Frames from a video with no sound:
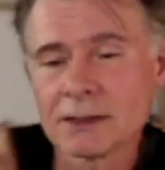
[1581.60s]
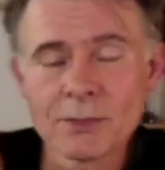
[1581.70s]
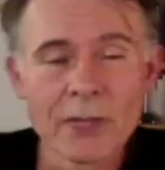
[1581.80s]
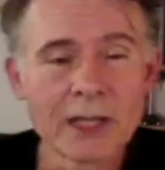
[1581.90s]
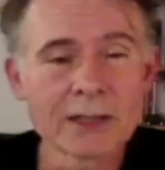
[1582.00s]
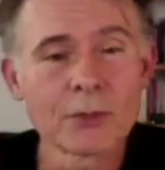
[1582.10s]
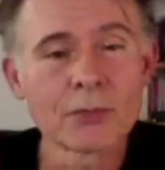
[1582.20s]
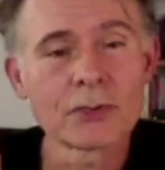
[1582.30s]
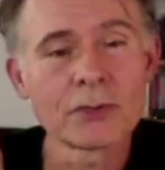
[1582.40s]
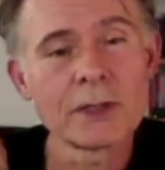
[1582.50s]
makes a
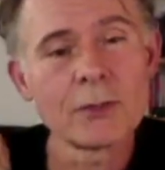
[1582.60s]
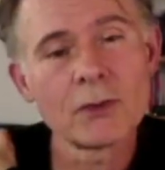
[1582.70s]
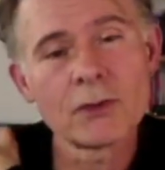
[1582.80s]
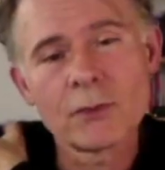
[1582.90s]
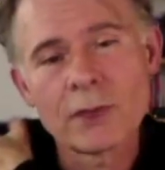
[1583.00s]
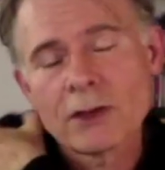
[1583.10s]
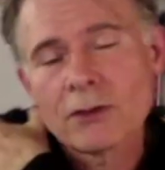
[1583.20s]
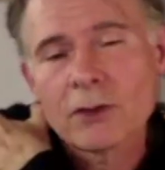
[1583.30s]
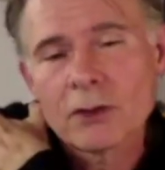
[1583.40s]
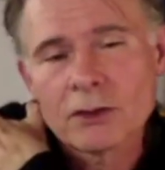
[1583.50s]
pre-movement
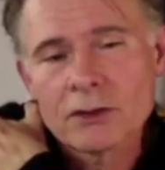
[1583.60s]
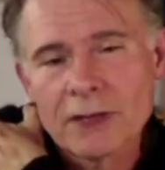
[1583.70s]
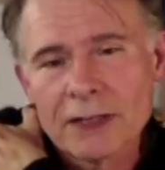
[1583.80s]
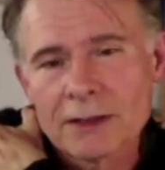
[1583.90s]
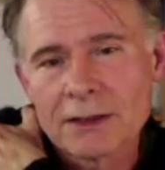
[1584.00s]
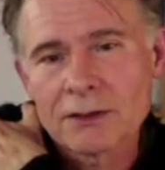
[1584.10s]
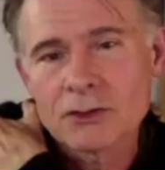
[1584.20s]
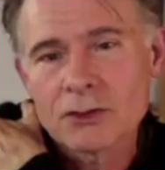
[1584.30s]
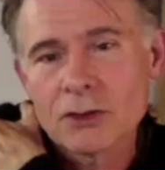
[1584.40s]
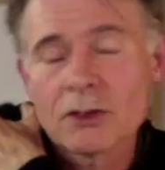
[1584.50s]
of contracting the
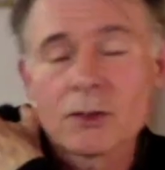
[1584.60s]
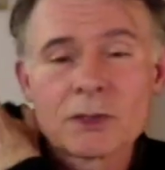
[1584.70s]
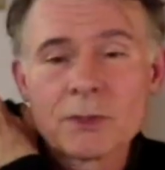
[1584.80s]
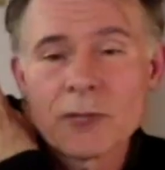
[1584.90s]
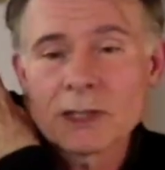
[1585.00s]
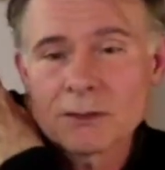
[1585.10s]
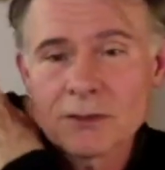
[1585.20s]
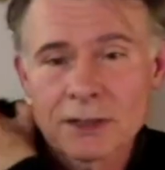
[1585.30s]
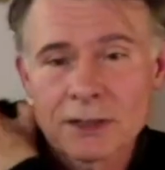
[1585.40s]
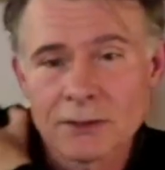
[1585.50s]
shoulder, which makes it
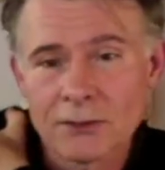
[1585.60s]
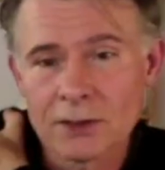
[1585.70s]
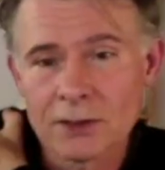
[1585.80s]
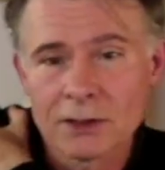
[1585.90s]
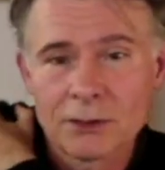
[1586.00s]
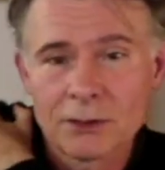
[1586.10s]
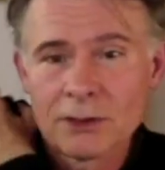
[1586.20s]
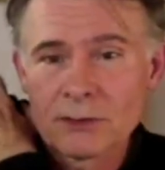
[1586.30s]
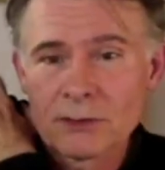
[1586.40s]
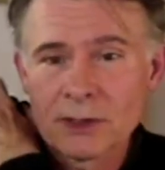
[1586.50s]
very difficult to
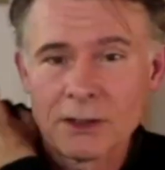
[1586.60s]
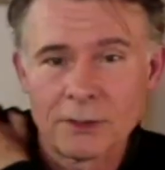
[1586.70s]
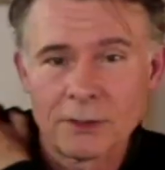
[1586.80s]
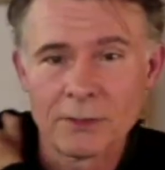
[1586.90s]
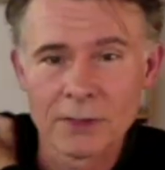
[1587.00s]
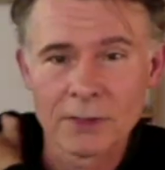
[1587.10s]
lift the arm.